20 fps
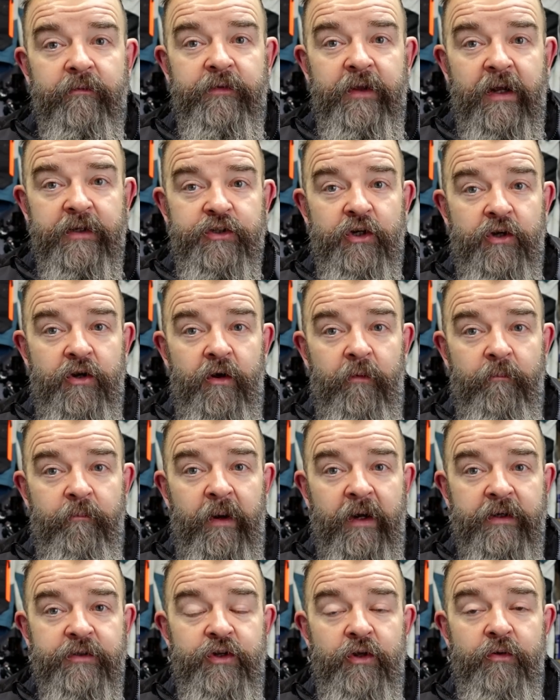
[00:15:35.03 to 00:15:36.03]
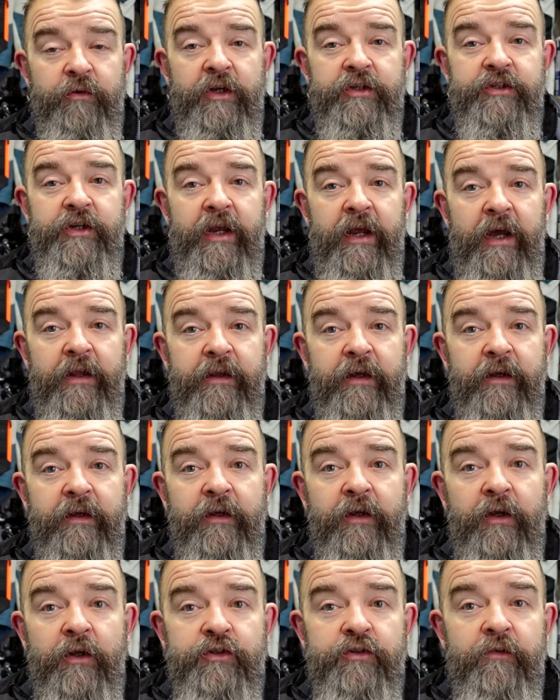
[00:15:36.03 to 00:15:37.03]
That's a compact unit together.
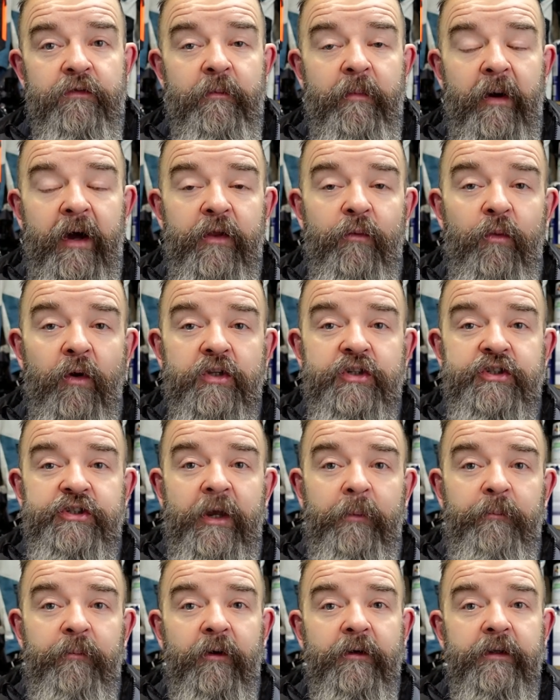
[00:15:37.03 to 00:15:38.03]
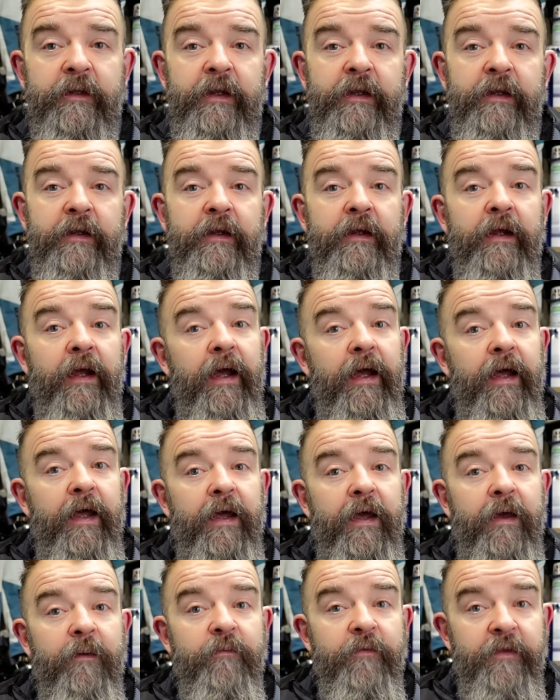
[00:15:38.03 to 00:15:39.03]
So if you buy the one separately,
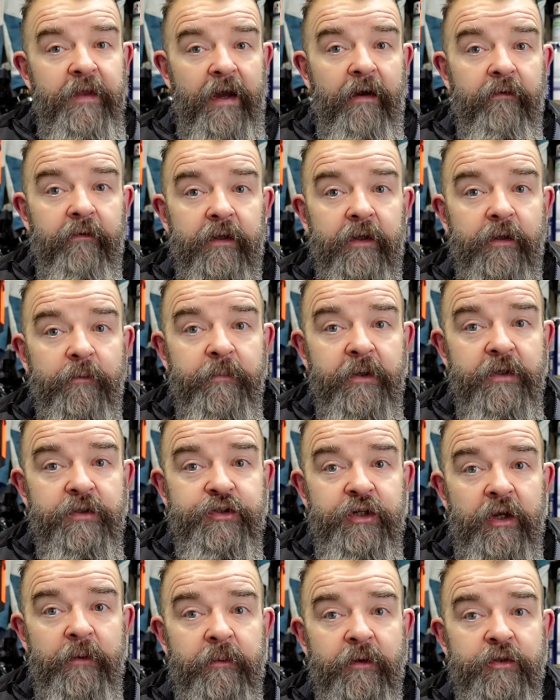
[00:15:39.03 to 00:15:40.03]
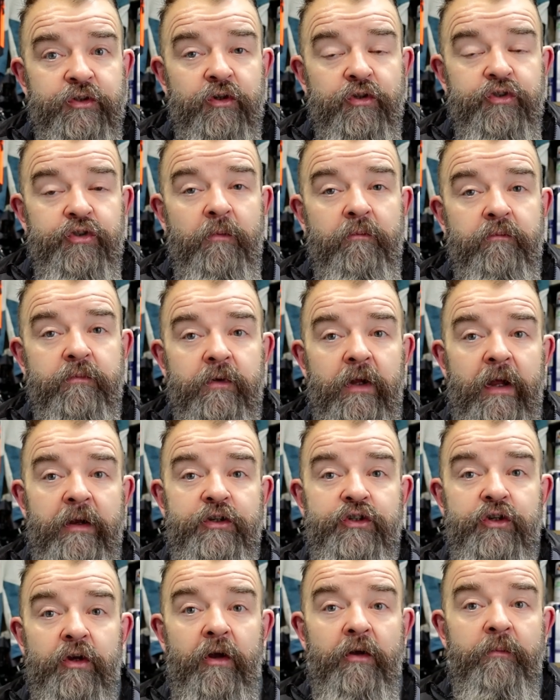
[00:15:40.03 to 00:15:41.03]
they are a little bit cheaper. So in
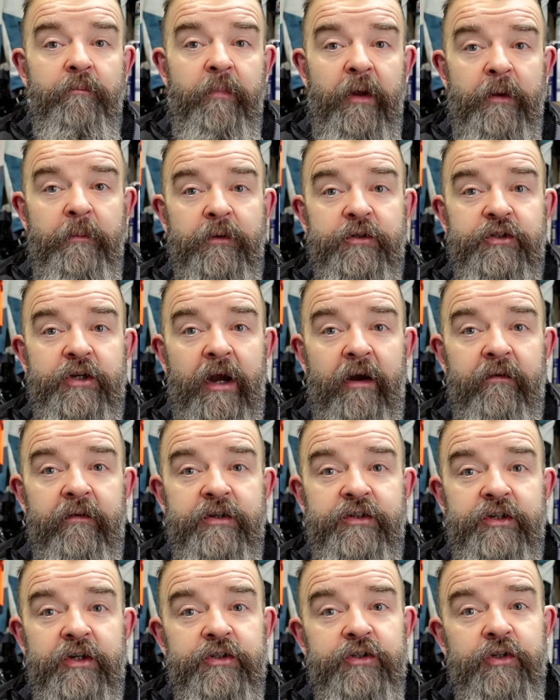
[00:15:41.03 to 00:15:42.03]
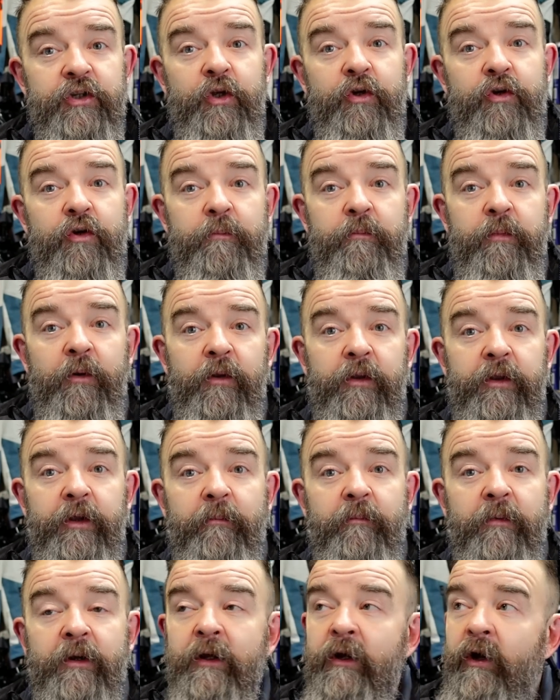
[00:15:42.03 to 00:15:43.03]
certain people's garages, you could put
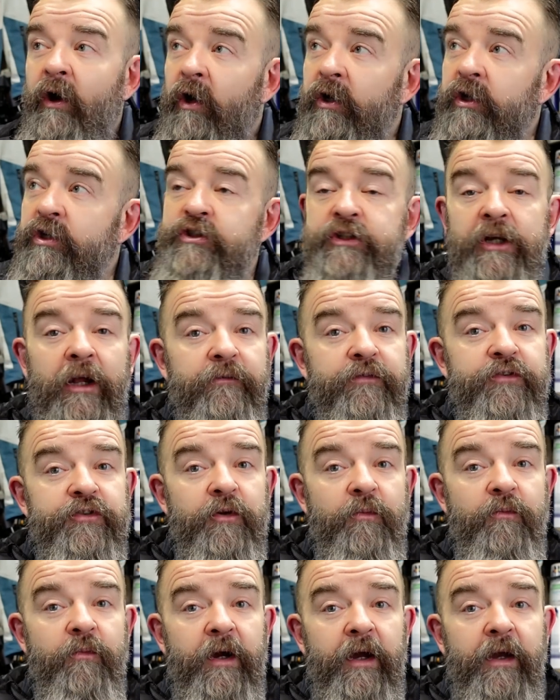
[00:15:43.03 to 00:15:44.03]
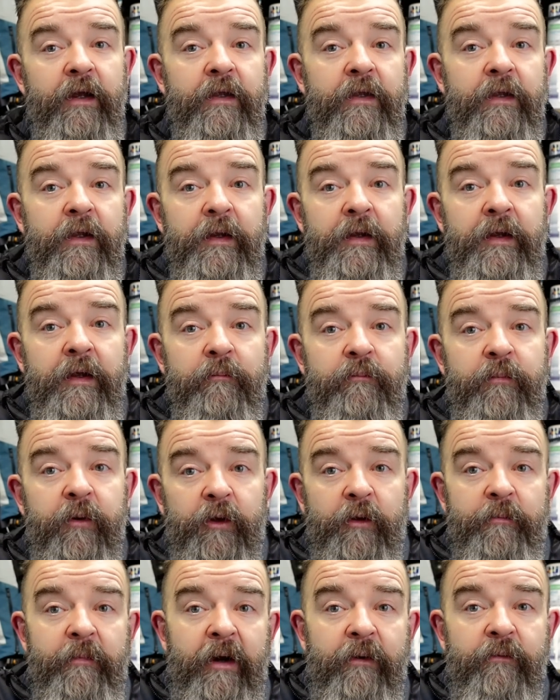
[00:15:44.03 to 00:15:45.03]
them on a shelf somewhere, put
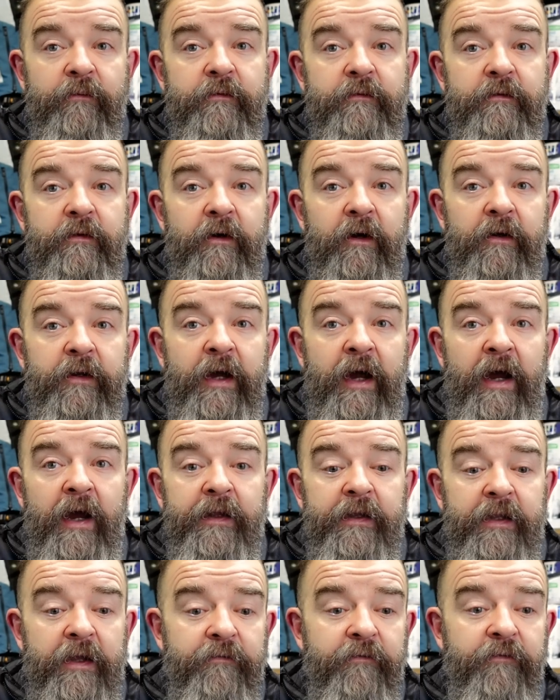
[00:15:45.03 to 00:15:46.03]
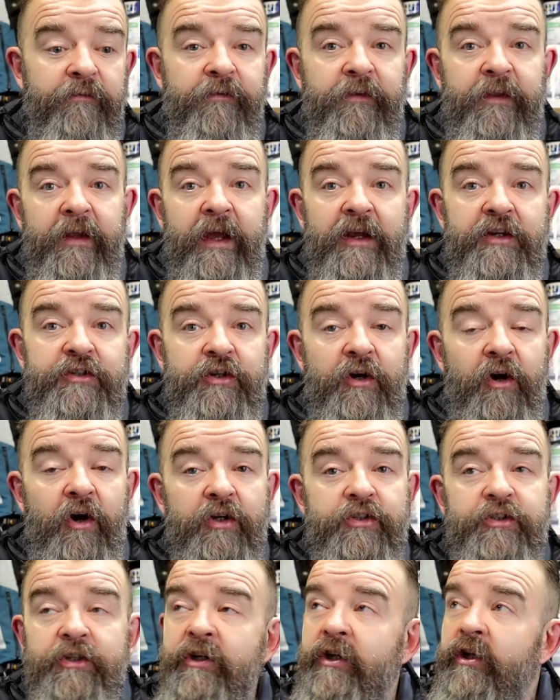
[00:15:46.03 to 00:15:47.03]
them out on a high level for the
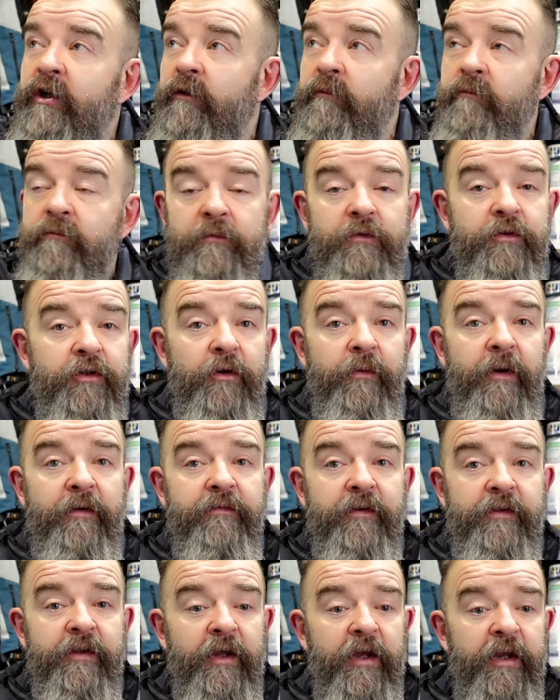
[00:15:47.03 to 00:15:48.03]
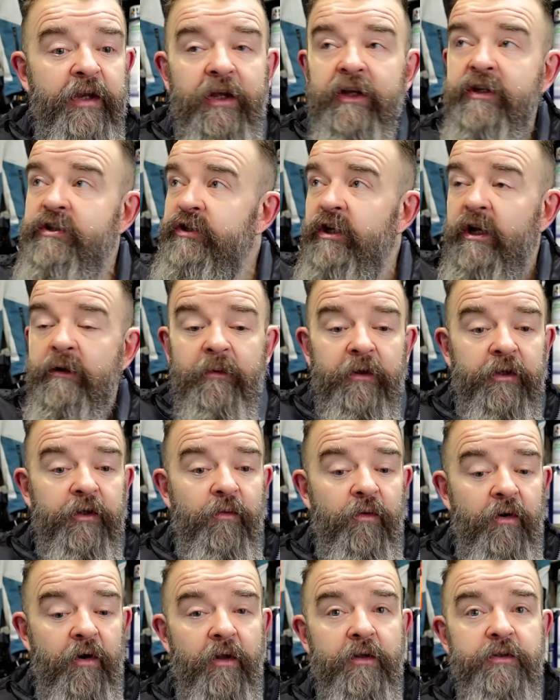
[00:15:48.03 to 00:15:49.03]
exhaust, and you can do everything, and you can stick them on the
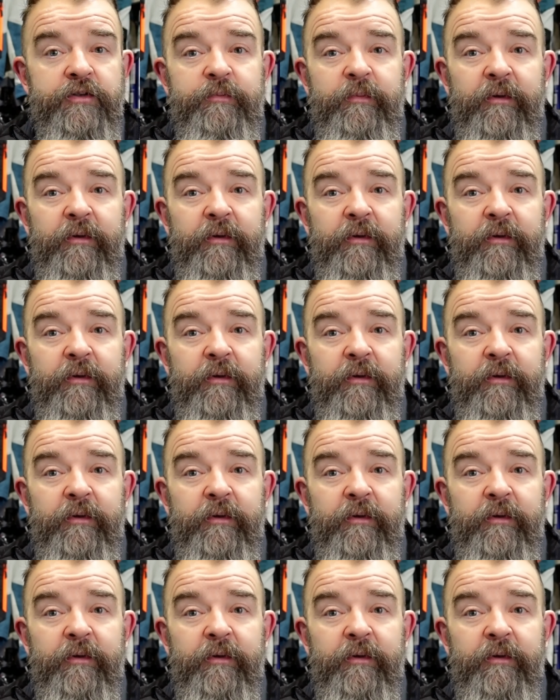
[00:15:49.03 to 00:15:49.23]
walls.